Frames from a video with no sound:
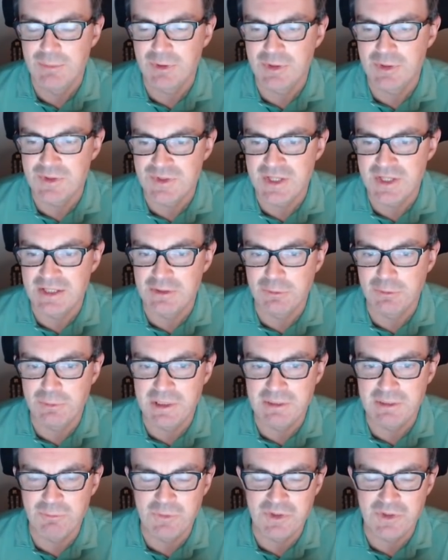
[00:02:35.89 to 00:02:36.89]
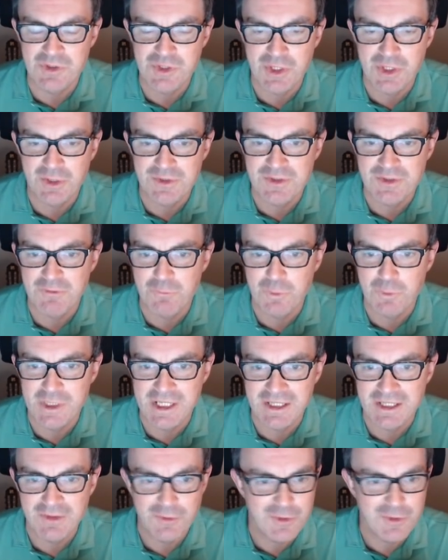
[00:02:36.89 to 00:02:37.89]
because then you'll be in with a chance of
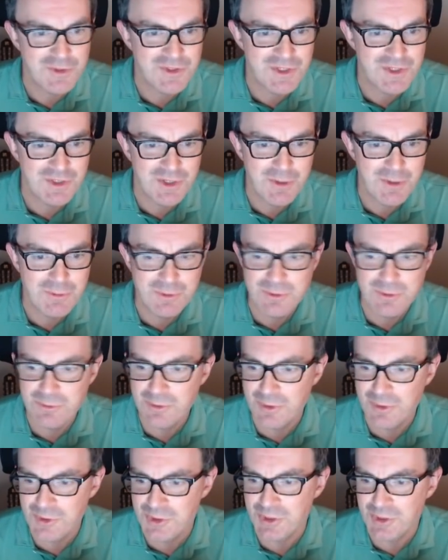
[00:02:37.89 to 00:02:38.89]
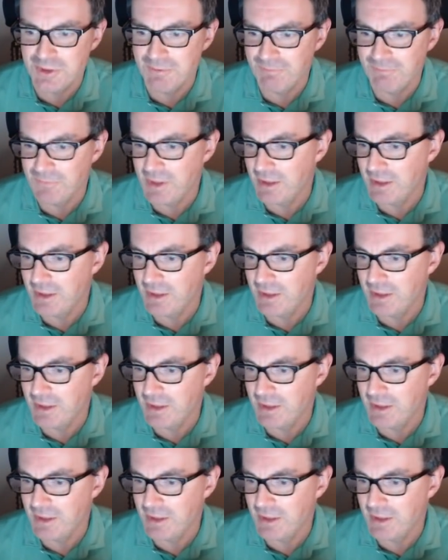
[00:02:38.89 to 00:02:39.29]
winning the Sudoku cushion.